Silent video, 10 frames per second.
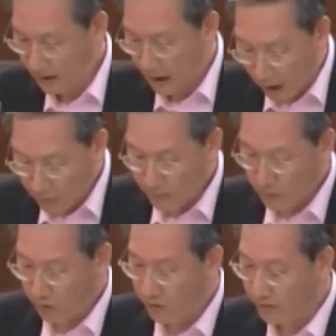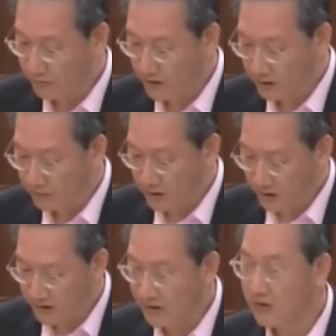Our programs will
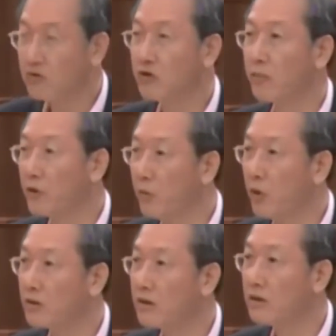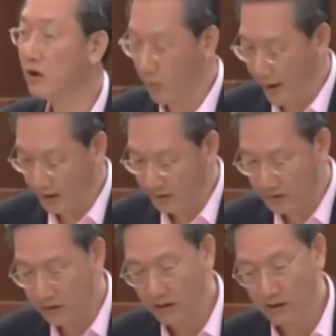continue to promote awareness
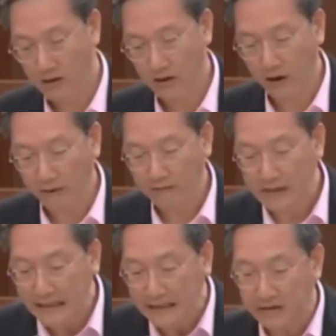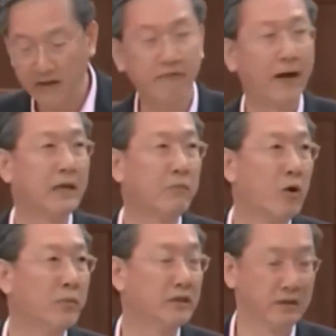of these defining
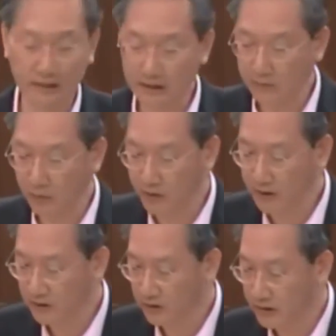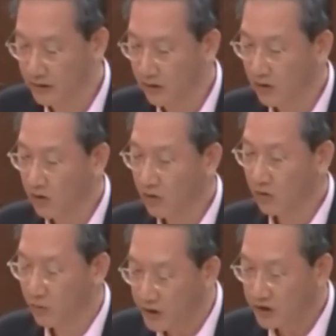moments of Singapore's history,
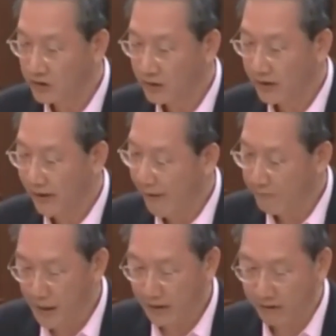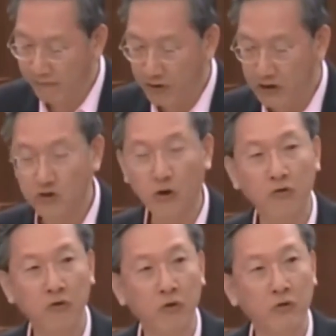which have played a very strong
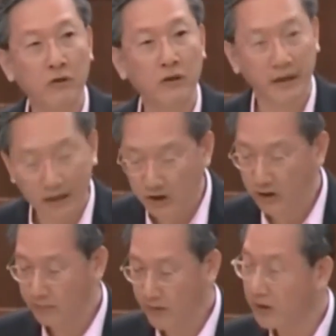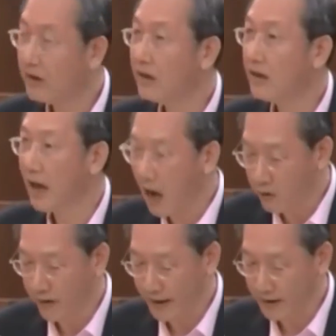role in shaping
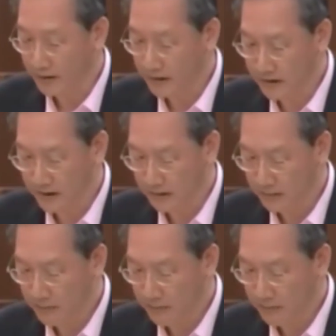our identity.